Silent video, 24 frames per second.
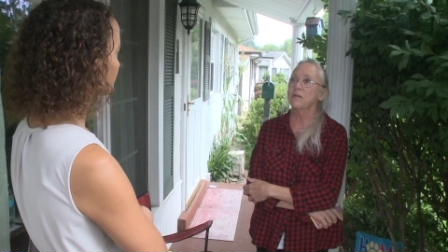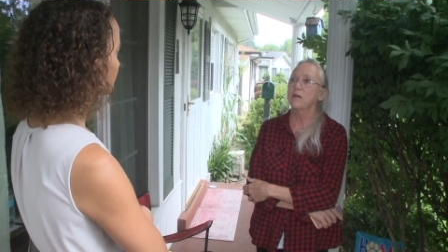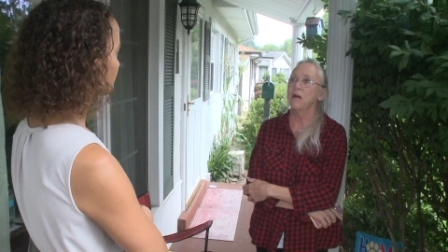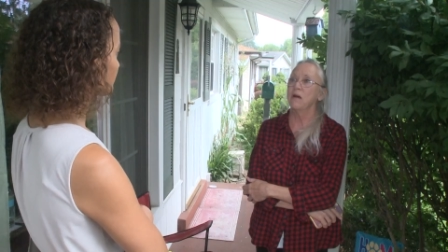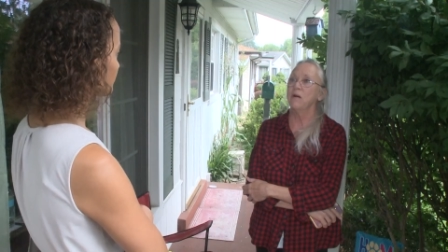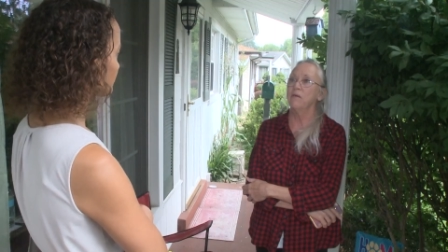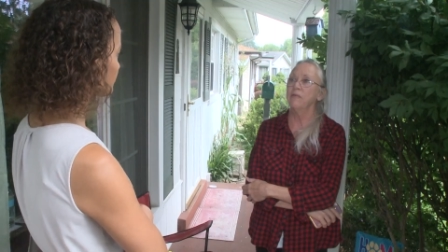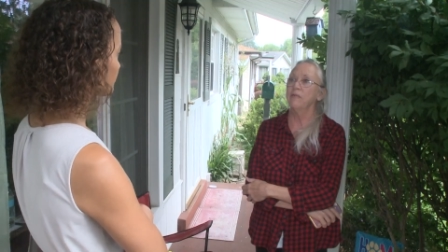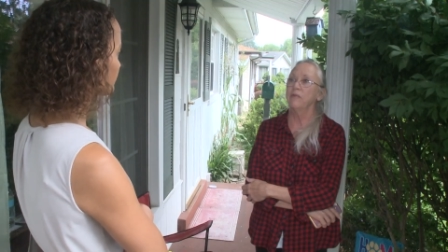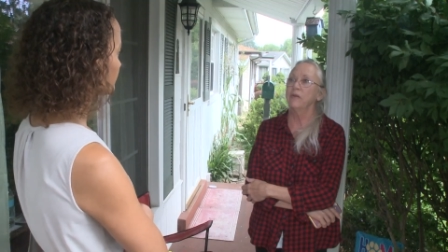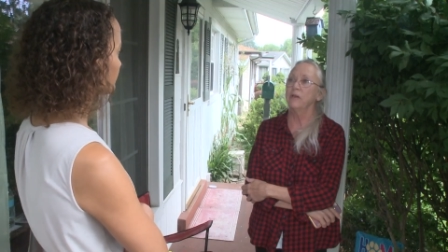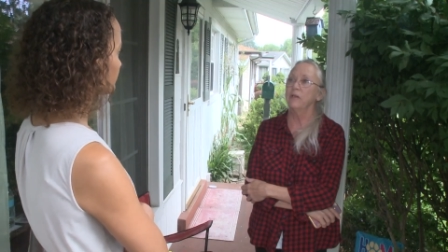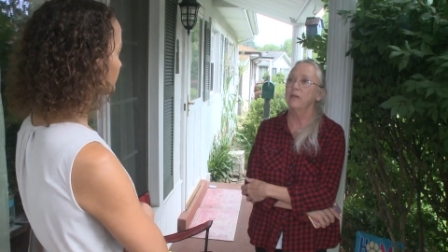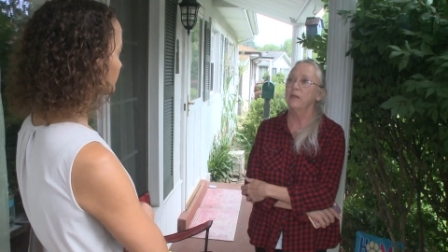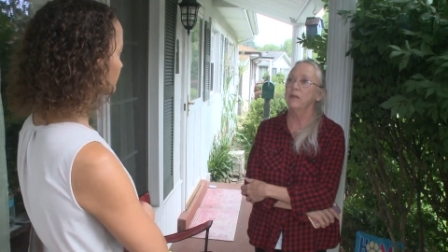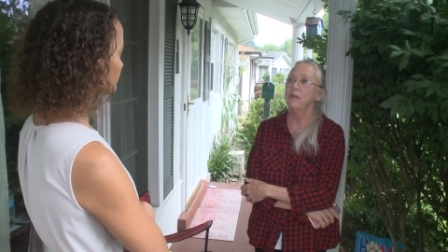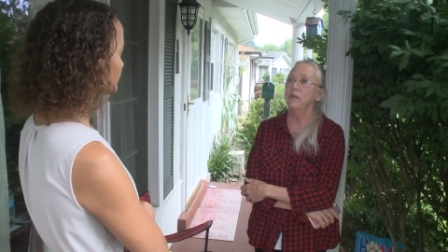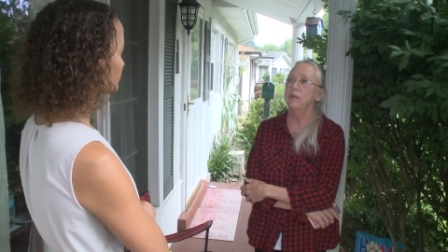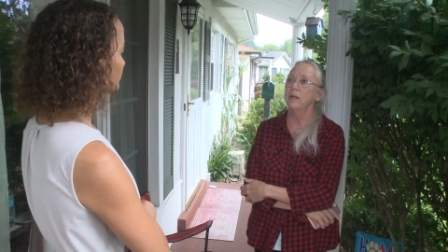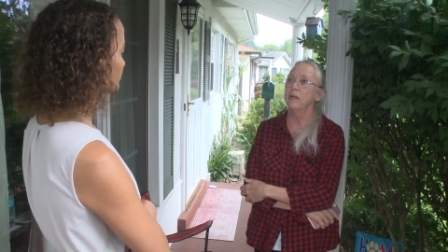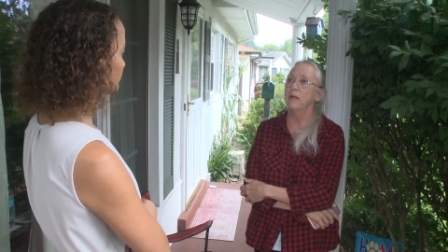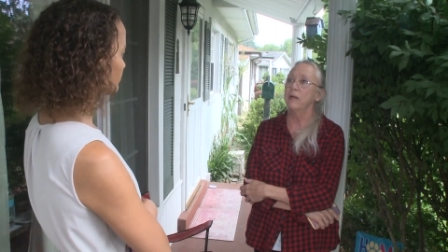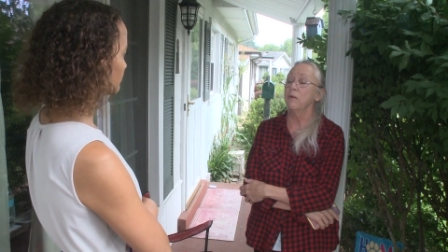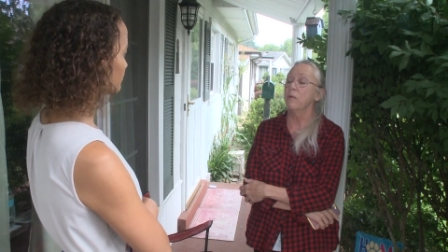Dora Chini
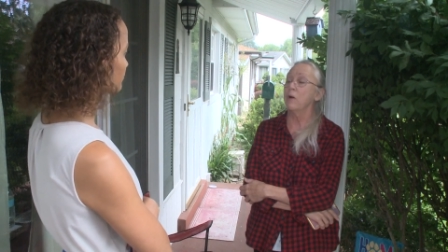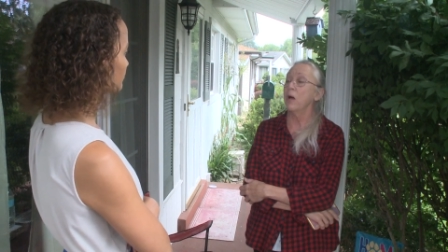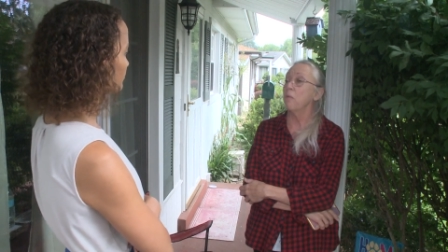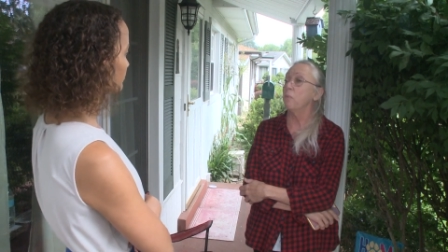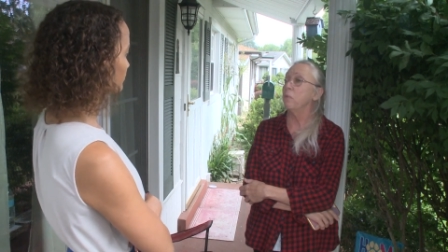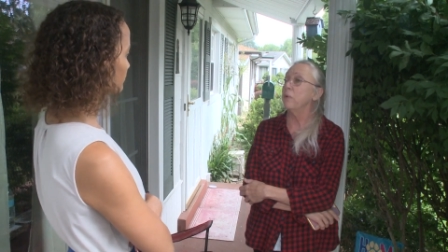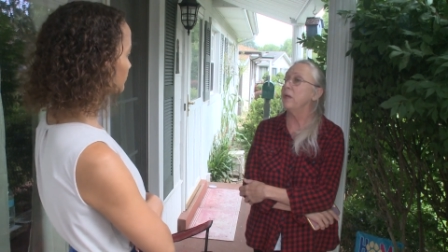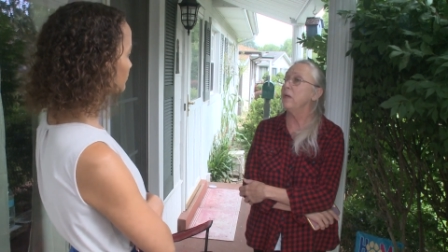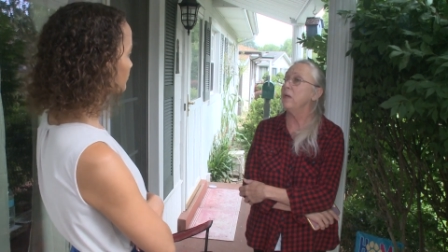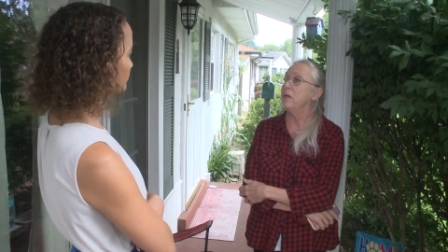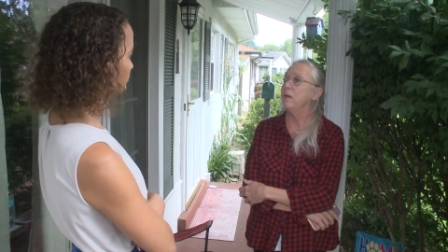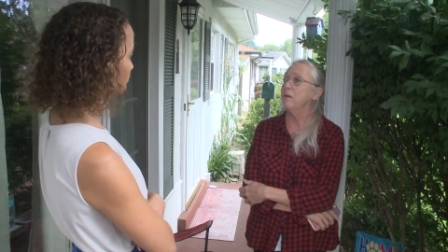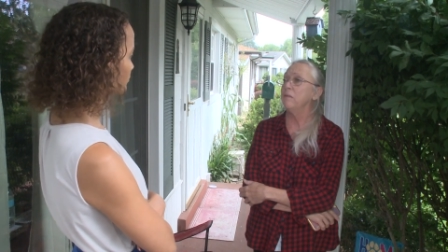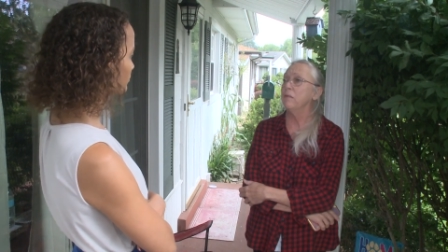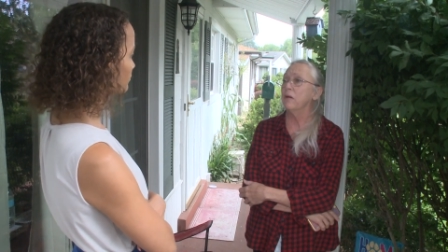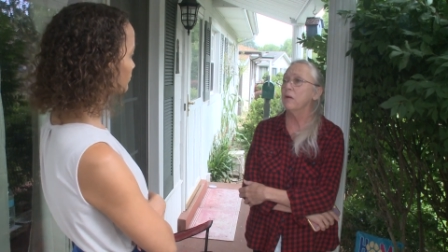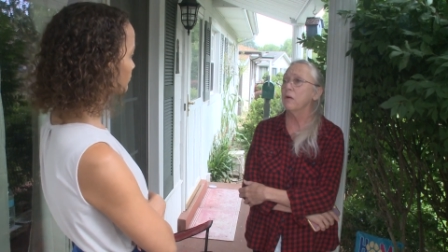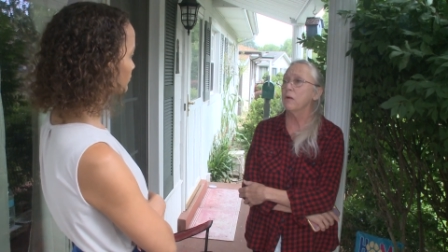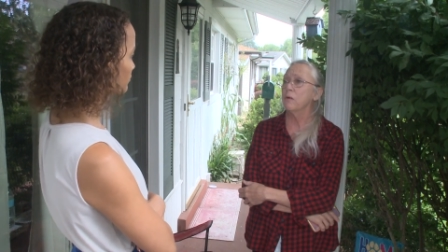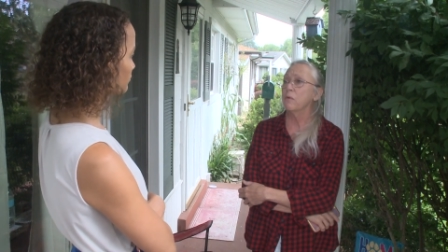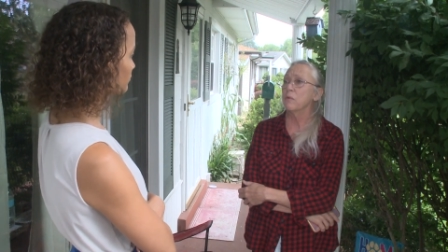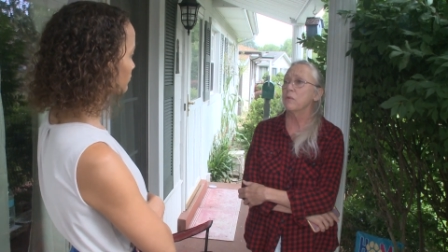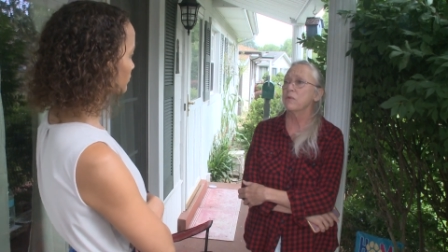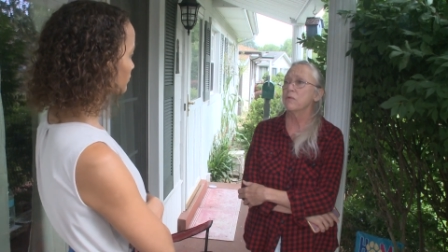says she's kept her
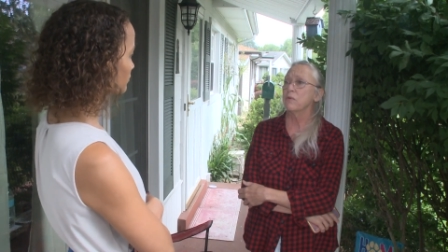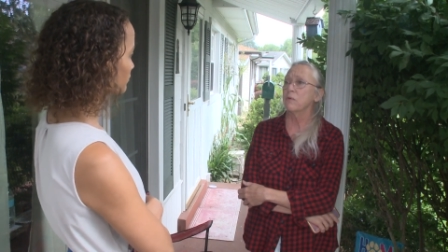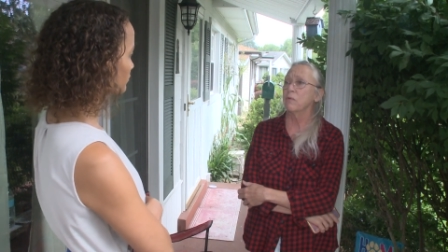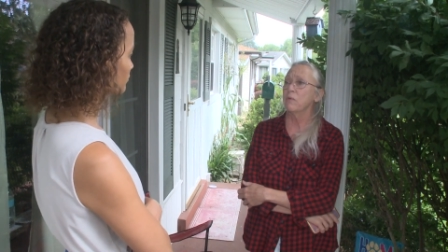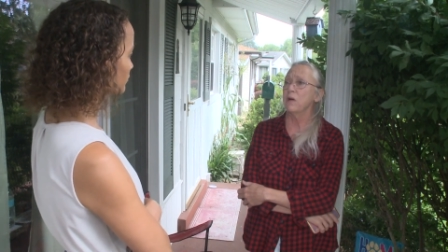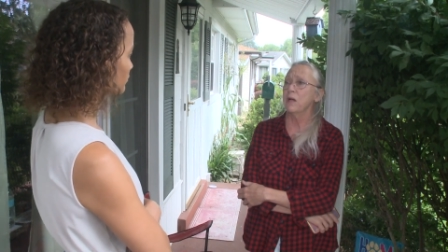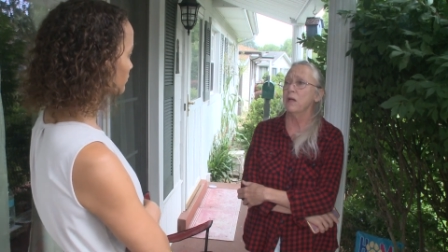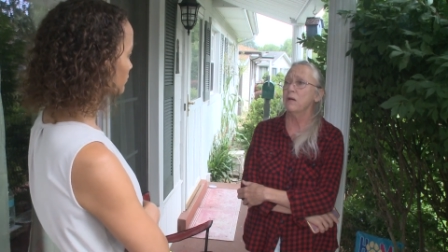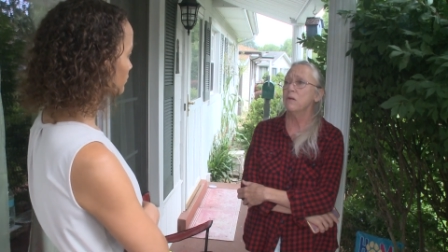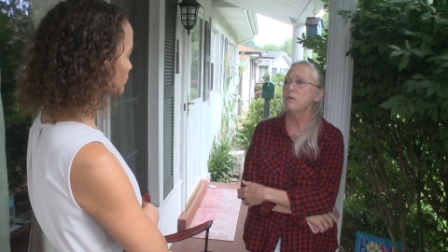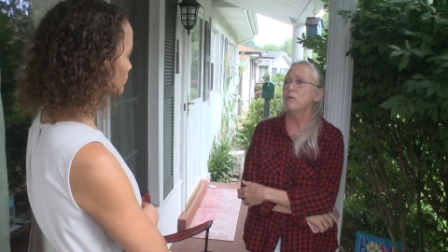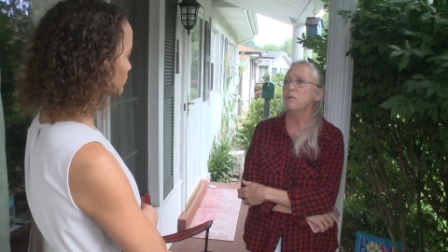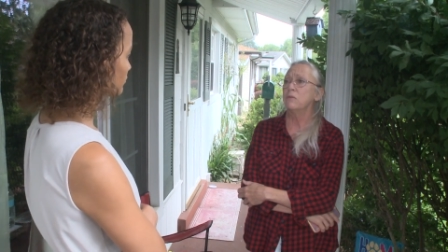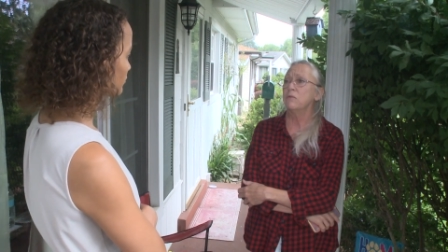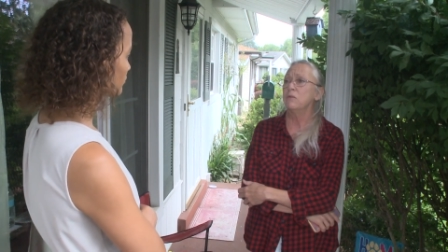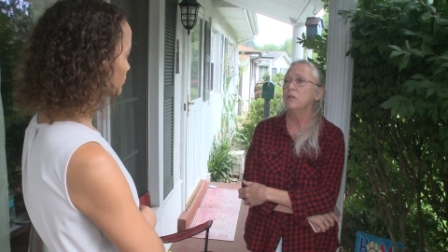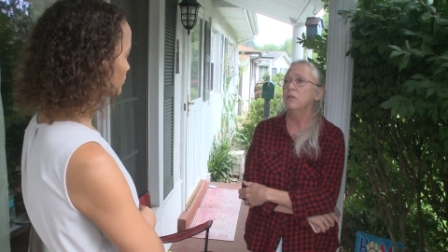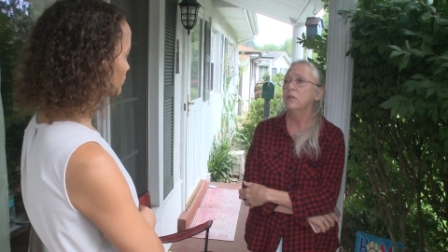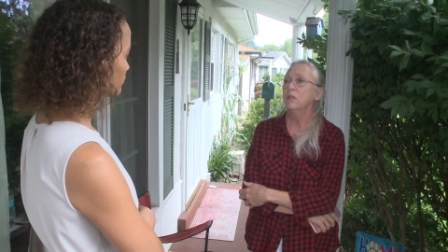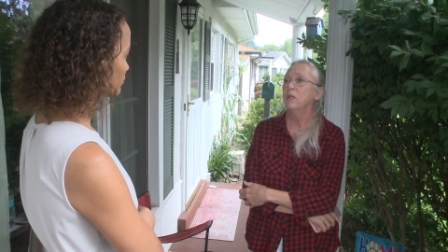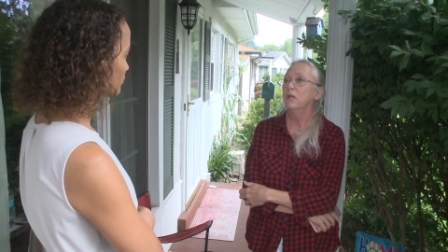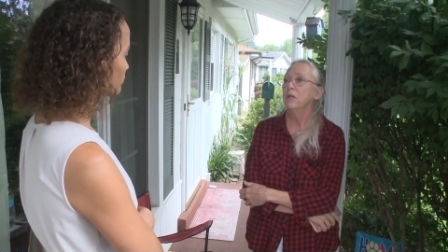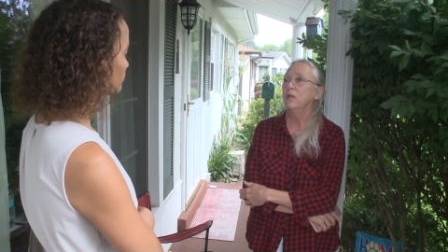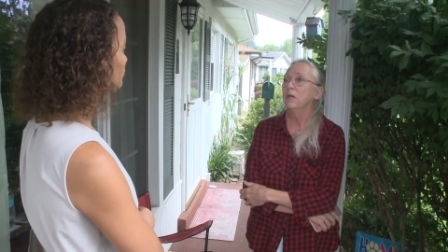distance from the family after an
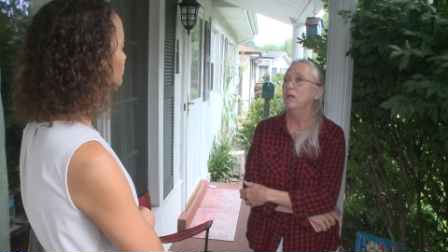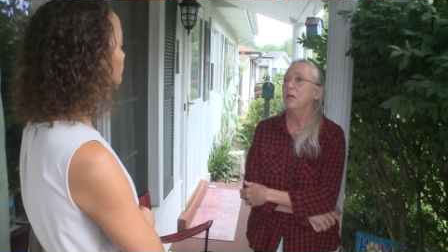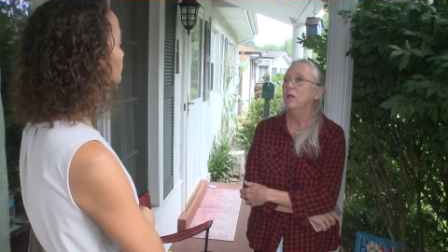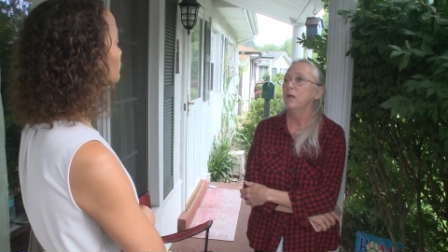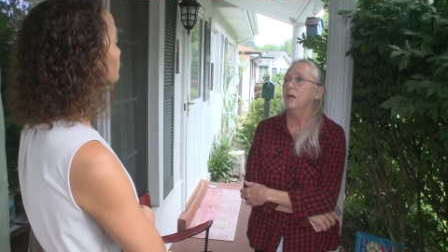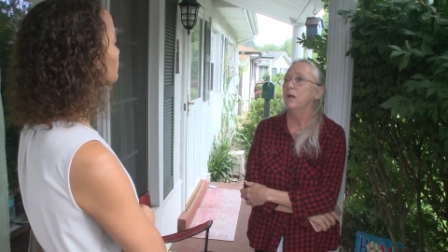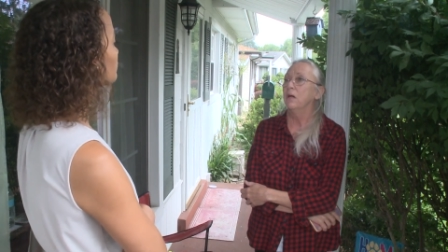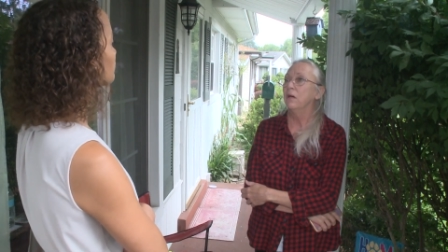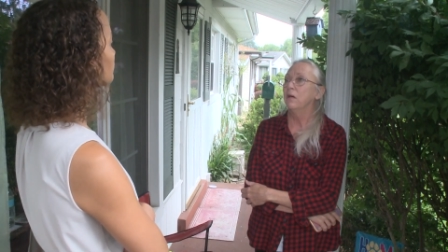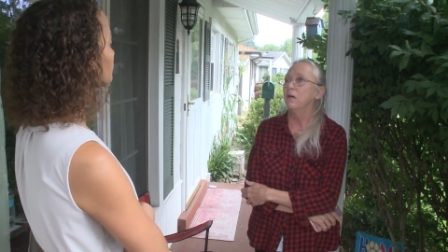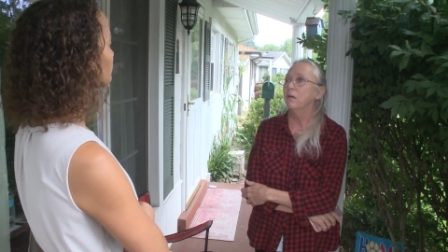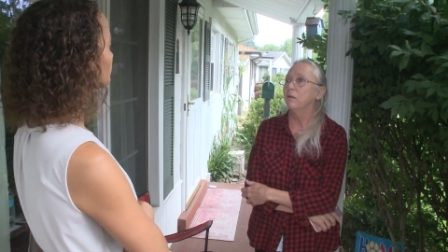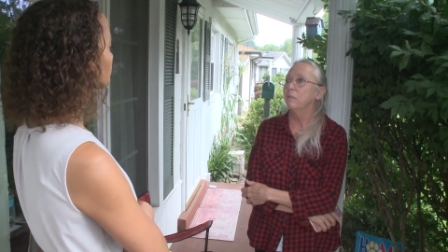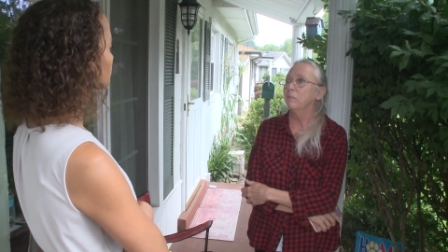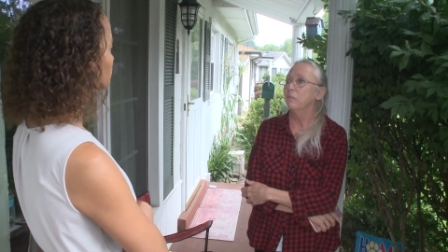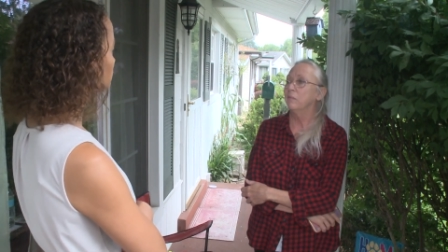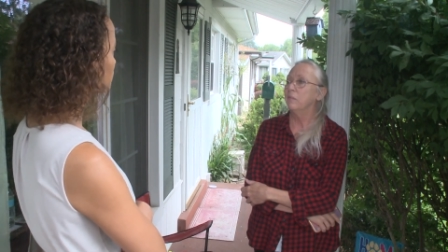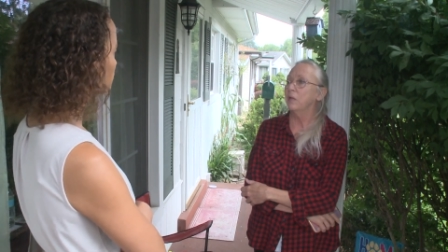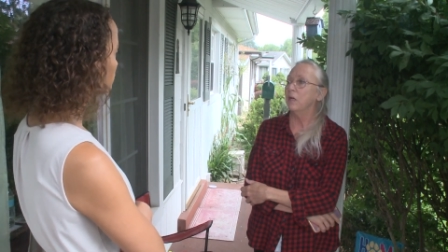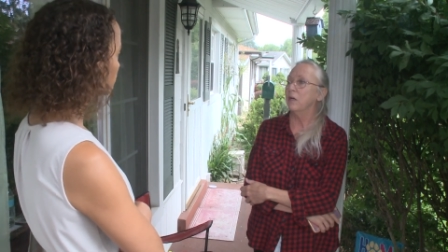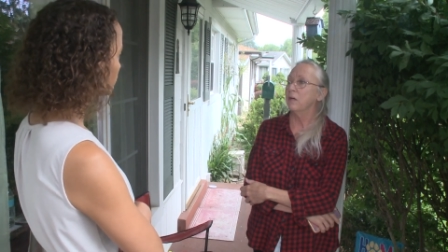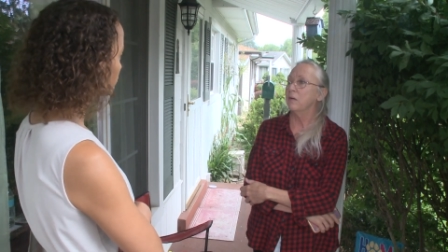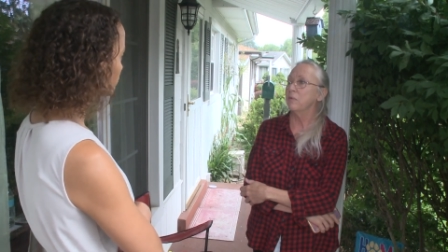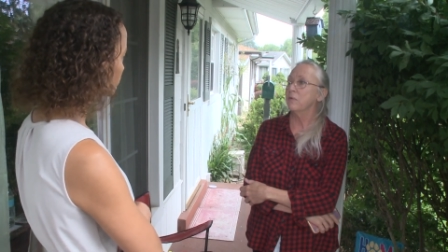altercation a year
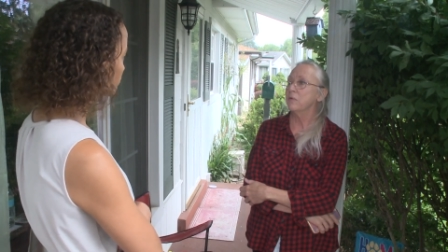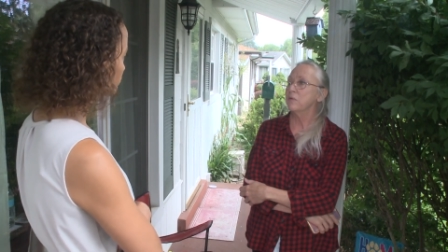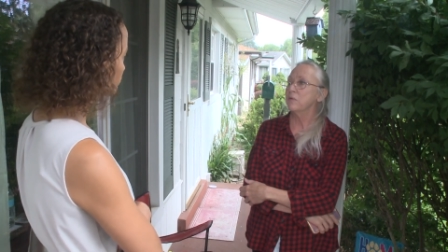ago